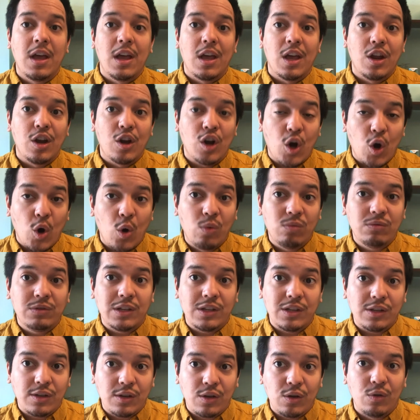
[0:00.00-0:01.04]
and only
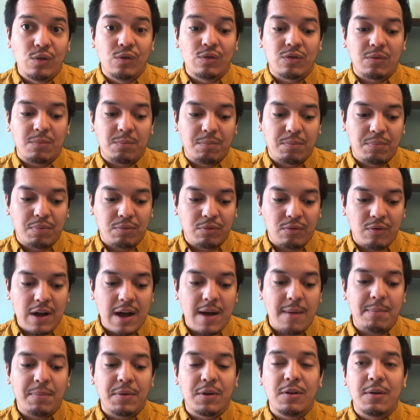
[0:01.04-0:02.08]
use
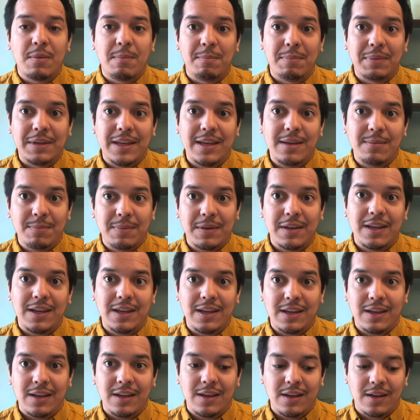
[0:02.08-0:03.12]
proper
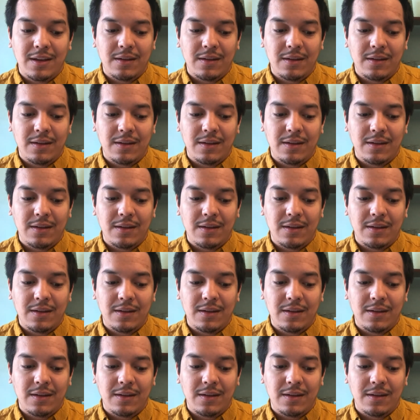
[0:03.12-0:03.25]
PPE.